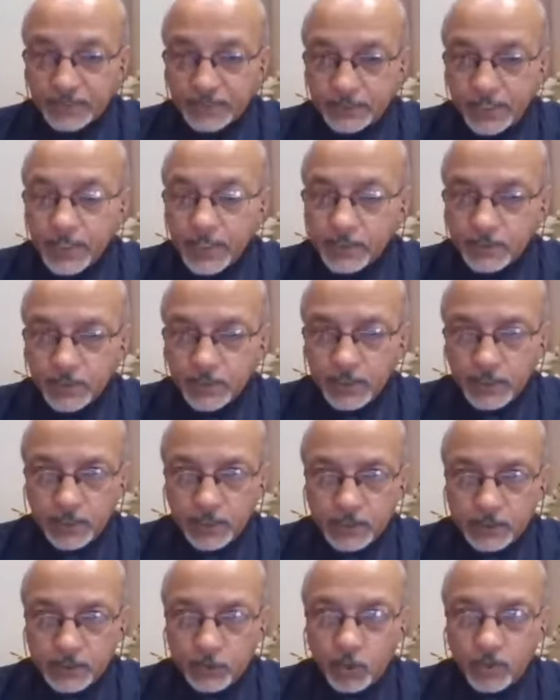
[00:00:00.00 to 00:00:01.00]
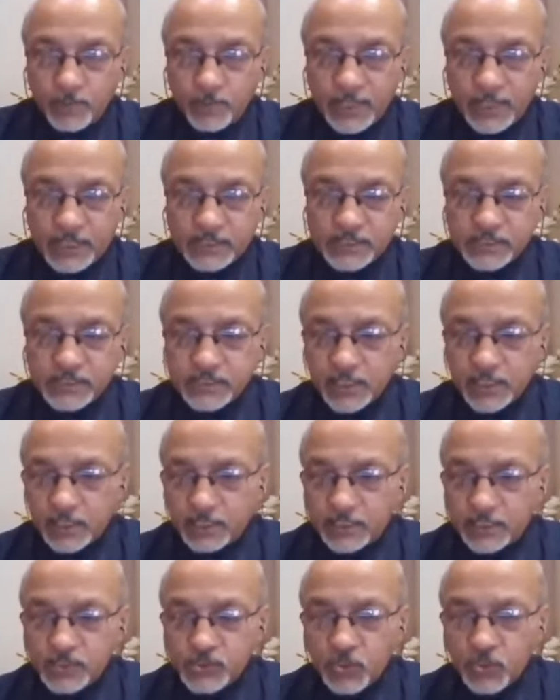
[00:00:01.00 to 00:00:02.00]
right? Normally, these are
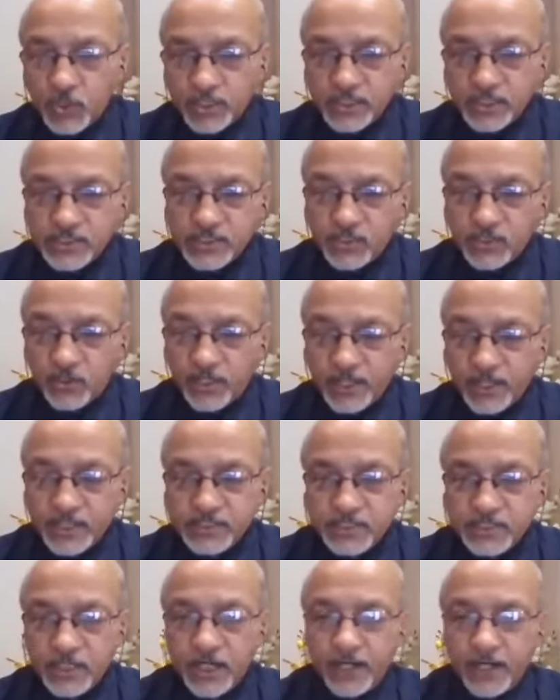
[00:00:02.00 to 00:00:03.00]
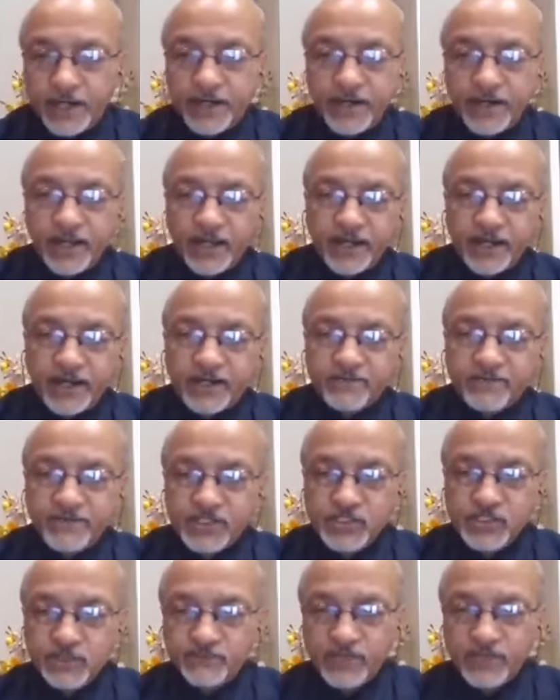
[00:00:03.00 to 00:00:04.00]
in short, it's known as drug
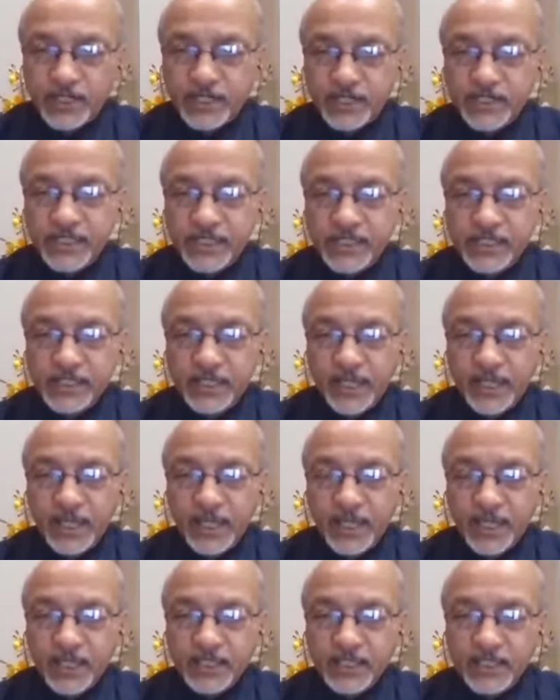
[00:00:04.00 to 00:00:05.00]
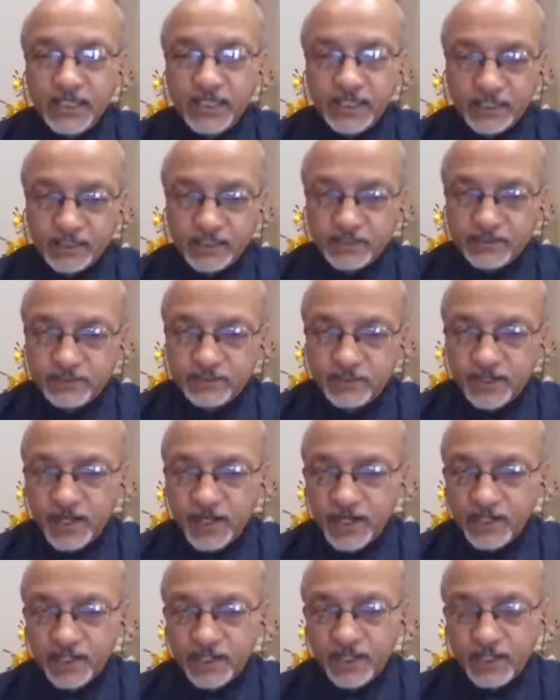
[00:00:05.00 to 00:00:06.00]
adverse effect, DAE,
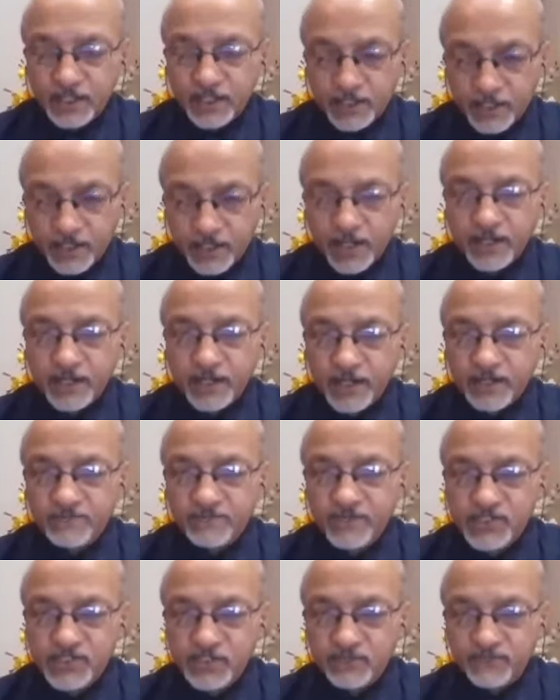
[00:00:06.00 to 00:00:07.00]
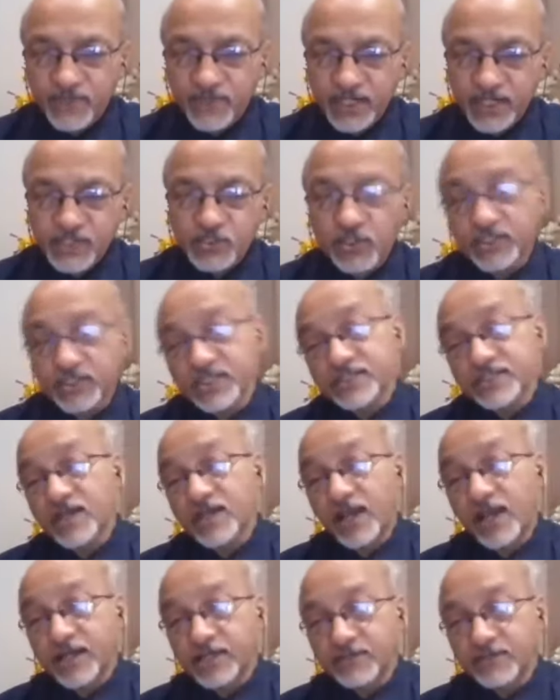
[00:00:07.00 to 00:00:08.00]
drug, drug adverse effects or the
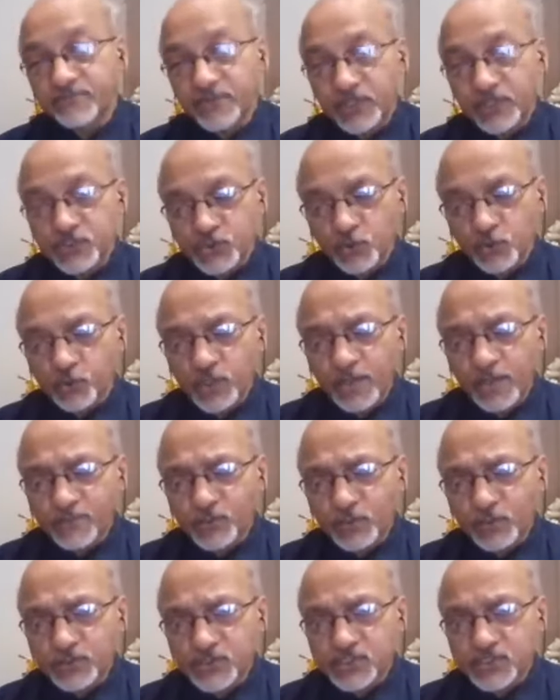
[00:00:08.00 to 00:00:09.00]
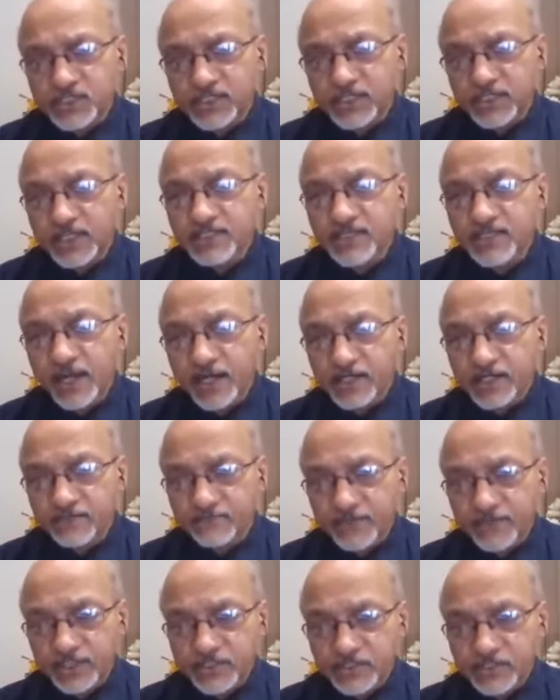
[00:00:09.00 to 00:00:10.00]
side effects. So we have to also see the side
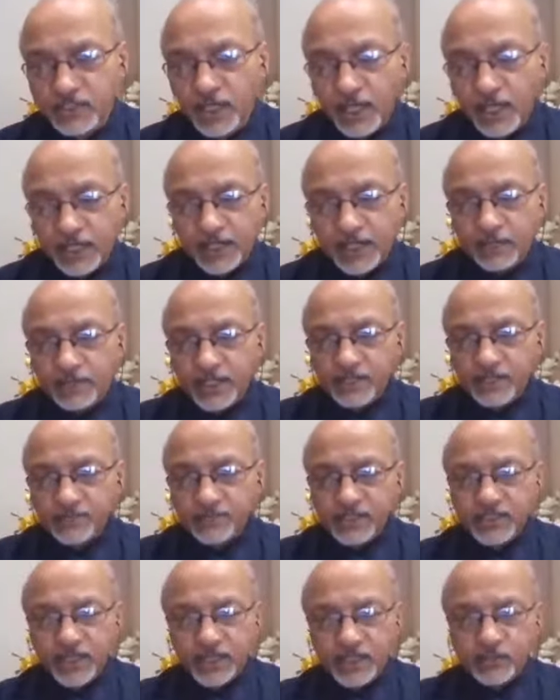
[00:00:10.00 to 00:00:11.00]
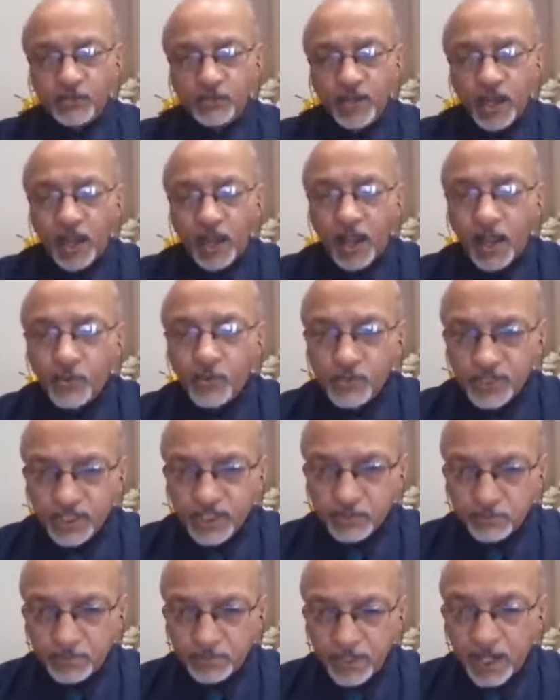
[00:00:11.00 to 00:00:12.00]
effects. Now, let me tell you how we
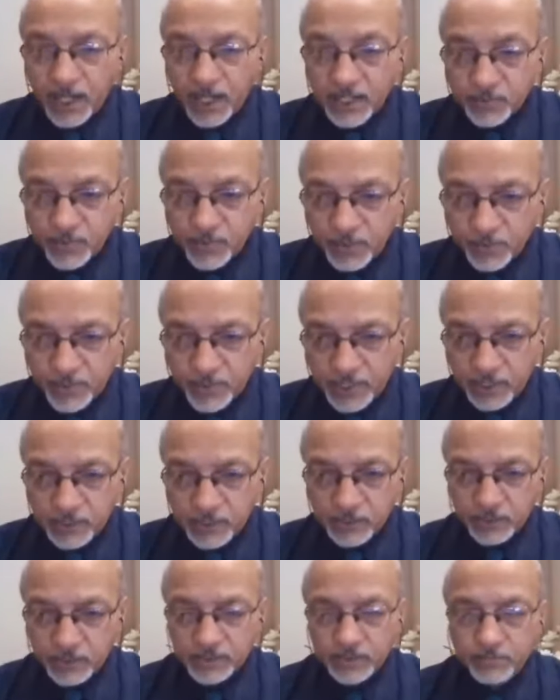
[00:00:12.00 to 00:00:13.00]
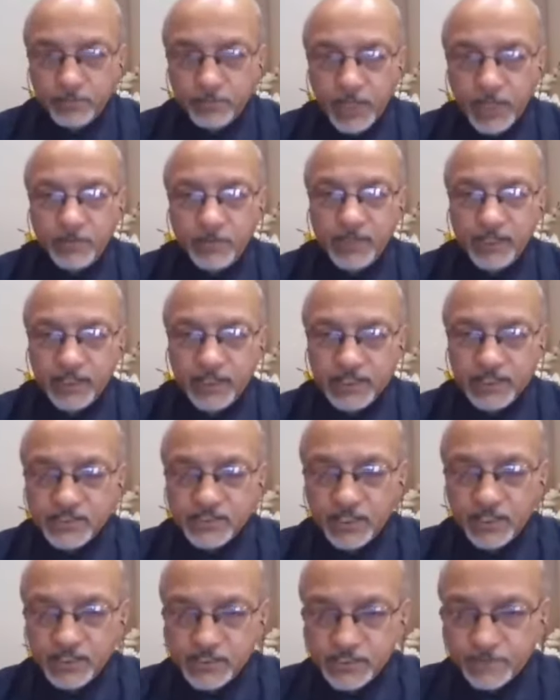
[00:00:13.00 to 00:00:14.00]
can plan properly on the biomedical
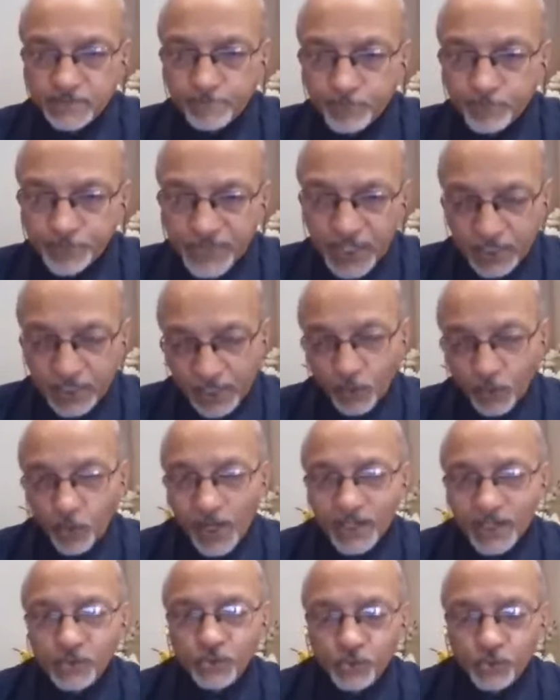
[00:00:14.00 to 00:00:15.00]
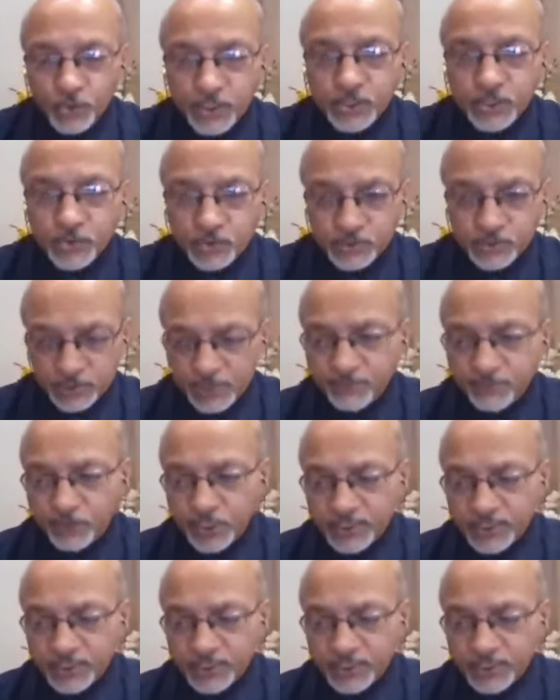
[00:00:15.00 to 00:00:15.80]
science. Now, what we do, say for